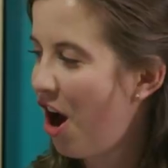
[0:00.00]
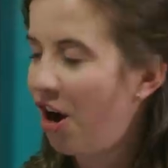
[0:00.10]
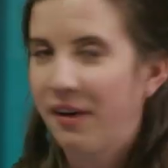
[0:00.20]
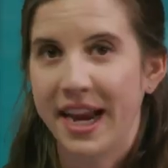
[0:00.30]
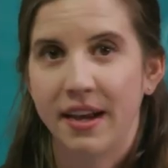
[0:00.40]

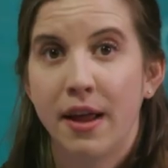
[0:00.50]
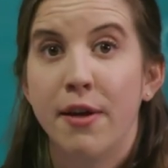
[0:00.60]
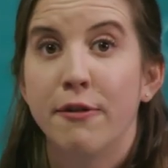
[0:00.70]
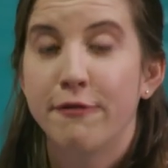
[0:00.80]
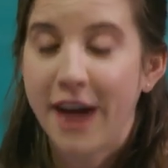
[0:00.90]
All right,
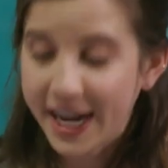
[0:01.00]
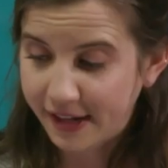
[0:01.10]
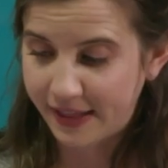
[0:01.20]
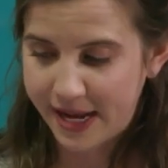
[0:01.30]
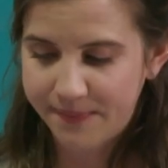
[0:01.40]

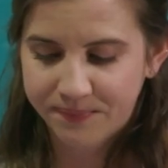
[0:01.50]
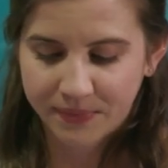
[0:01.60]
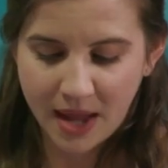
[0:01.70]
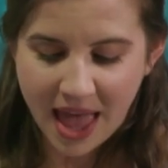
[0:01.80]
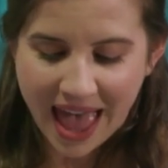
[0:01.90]
finally,
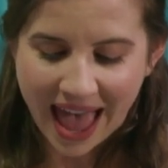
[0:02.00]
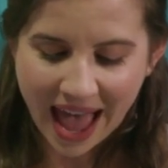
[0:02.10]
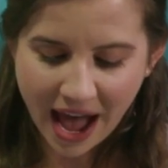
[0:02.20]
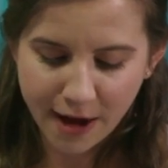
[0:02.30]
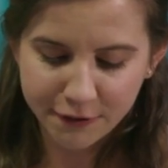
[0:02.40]

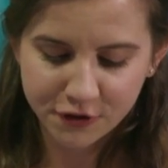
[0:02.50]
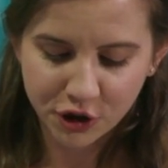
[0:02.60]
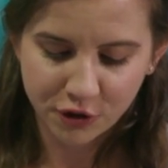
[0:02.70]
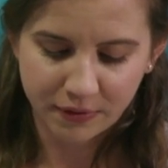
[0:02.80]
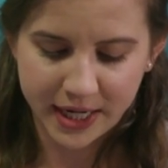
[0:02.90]

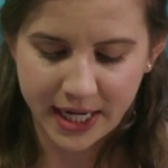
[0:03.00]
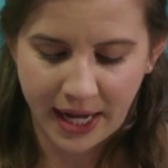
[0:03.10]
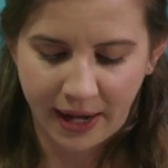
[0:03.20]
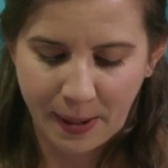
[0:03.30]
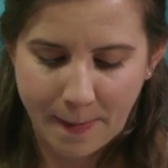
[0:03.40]
after
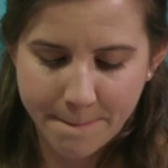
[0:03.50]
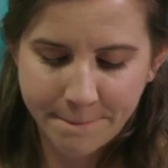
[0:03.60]
reading.